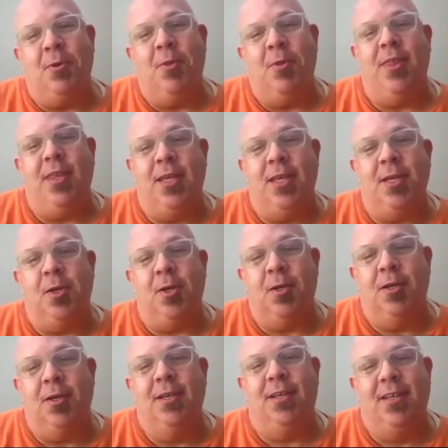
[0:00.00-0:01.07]

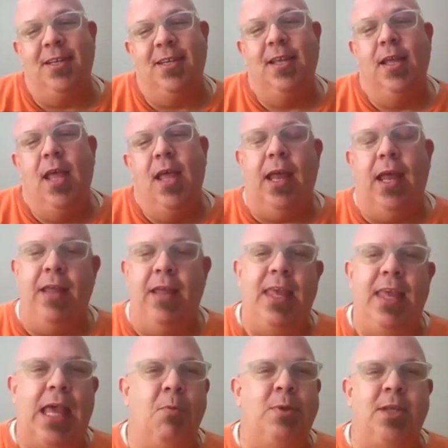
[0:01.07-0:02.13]
Theater. And I think
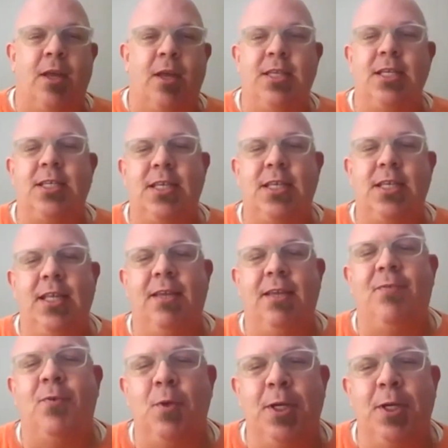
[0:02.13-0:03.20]
I was auditioning
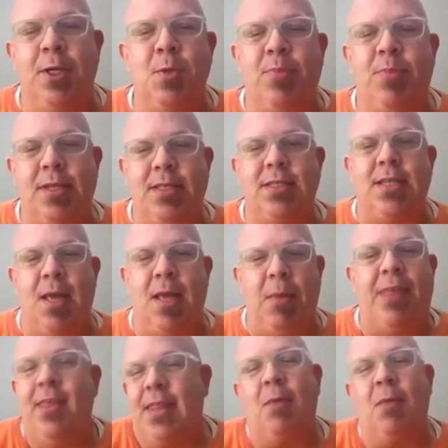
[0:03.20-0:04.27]
for you, but I
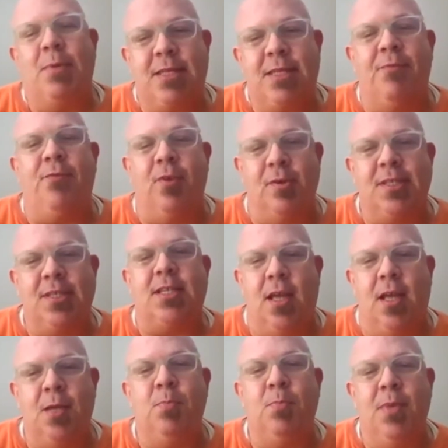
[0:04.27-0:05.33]
think that was the first
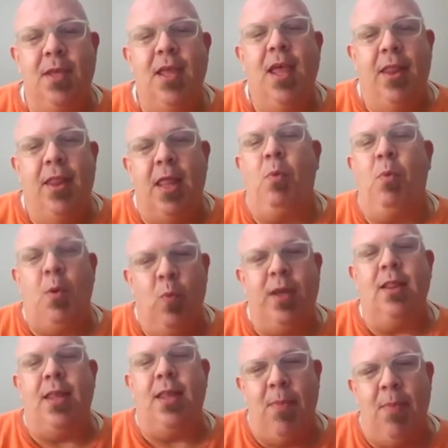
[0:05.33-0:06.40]
time that we
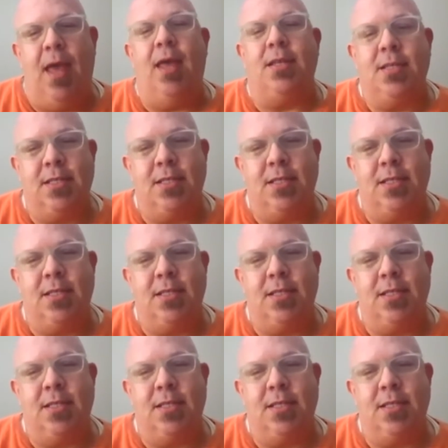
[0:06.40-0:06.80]
really met.